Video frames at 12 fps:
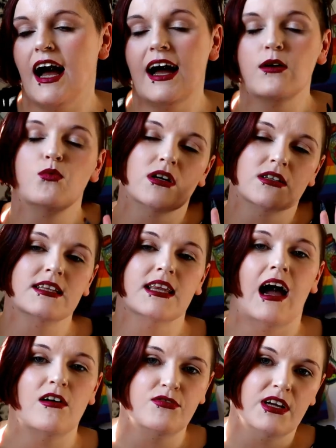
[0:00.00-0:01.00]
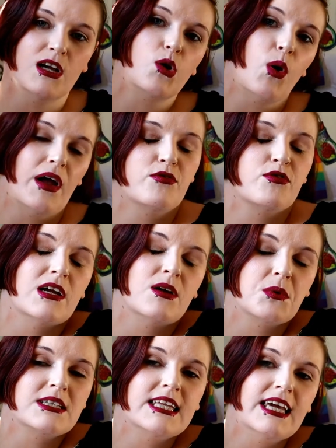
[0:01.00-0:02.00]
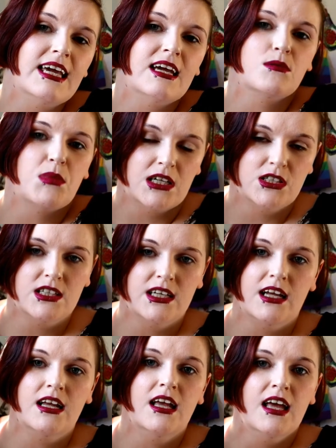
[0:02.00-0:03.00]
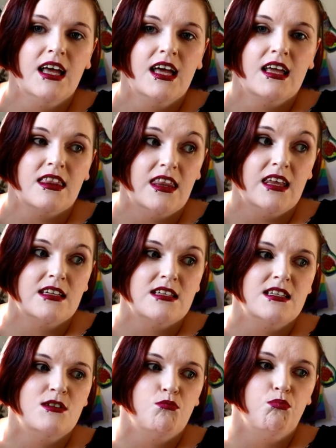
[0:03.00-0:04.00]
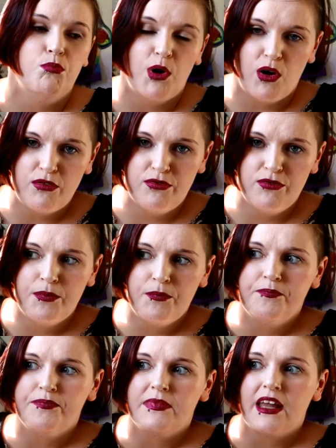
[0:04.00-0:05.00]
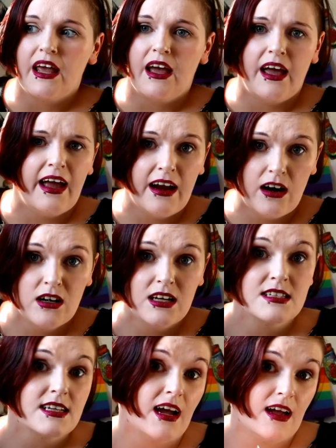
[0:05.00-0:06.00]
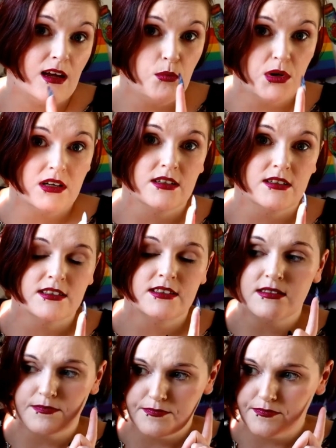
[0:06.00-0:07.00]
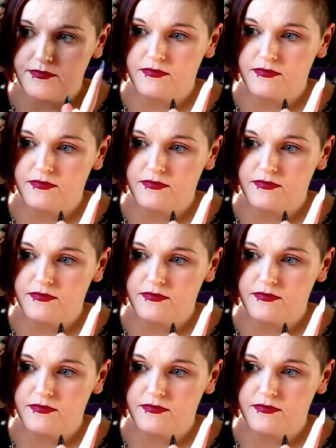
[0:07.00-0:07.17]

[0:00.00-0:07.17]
I was laughing quite frequently, imagining this buff, hairless guy because